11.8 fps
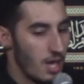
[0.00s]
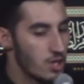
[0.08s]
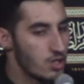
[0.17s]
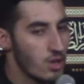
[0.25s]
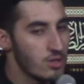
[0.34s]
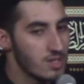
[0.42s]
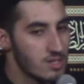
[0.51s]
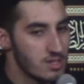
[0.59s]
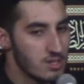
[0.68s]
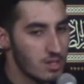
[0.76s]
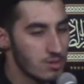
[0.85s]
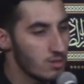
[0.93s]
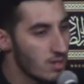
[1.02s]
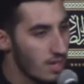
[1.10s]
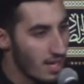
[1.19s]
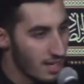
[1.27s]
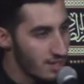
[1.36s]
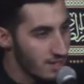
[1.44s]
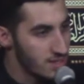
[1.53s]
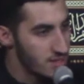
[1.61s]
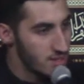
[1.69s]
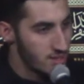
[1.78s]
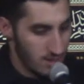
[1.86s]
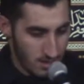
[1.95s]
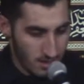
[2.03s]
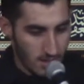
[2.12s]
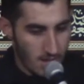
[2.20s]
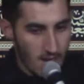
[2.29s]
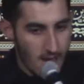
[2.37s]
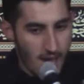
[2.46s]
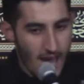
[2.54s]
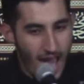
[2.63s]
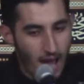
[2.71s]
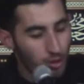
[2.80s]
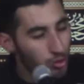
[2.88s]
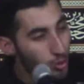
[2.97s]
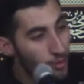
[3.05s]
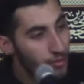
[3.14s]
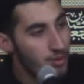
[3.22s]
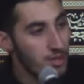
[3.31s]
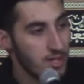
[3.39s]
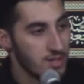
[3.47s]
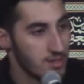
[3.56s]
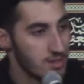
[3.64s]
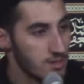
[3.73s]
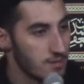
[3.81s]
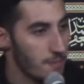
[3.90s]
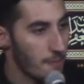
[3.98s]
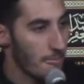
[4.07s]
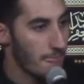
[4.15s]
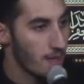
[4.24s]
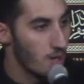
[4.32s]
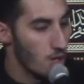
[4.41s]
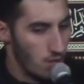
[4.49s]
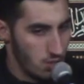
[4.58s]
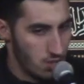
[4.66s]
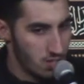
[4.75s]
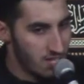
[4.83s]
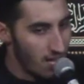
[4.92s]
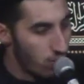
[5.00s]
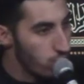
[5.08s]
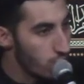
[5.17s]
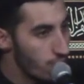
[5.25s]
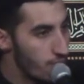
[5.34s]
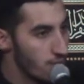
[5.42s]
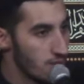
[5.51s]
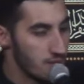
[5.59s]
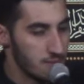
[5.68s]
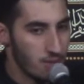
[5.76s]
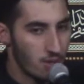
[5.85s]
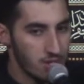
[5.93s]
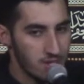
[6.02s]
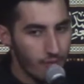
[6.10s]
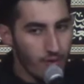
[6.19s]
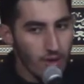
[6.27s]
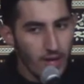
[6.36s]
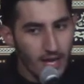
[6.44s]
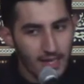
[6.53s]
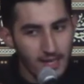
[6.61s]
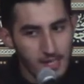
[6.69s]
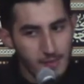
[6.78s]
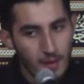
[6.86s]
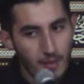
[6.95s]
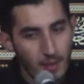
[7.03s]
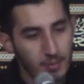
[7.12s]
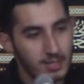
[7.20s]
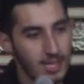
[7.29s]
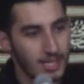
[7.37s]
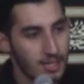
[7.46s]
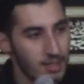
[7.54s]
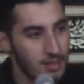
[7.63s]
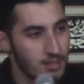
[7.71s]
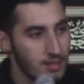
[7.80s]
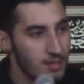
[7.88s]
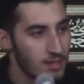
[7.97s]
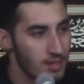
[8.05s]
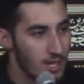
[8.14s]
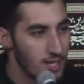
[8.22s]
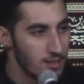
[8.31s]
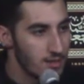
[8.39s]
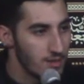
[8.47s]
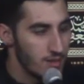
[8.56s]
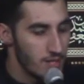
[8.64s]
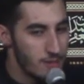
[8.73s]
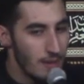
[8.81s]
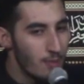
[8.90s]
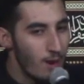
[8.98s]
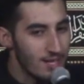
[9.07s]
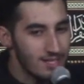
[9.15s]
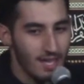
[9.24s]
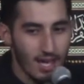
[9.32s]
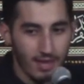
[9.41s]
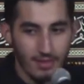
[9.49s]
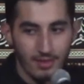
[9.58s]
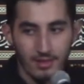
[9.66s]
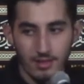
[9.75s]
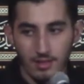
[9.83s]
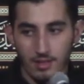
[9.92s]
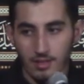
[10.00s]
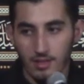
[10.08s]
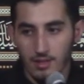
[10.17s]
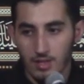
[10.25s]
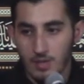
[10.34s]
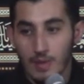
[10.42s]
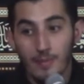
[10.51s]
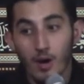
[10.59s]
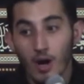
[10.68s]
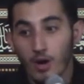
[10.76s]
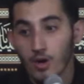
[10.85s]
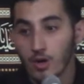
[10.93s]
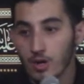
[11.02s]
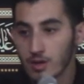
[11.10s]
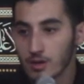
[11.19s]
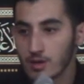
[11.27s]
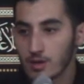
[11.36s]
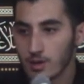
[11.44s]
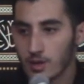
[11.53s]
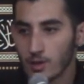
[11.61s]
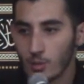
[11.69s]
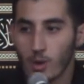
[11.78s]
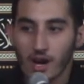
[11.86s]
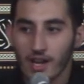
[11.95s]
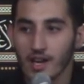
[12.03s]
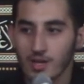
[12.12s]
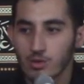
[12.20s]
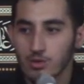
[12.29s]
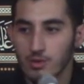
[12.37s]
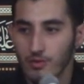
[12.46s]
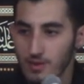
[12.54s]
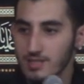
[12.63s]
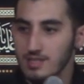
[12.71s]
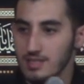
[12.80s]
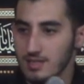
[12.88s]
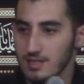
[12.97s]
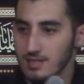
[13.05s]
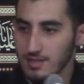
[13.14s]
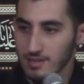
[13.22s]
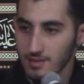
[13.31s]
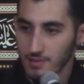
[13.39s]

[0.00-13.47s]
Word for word: He shows us Rasulullah in this how thoughtful he is. He shows us how thoughtful he is because he felt like these people are in. These people are sad. These people are hurt. What can I do to fix this?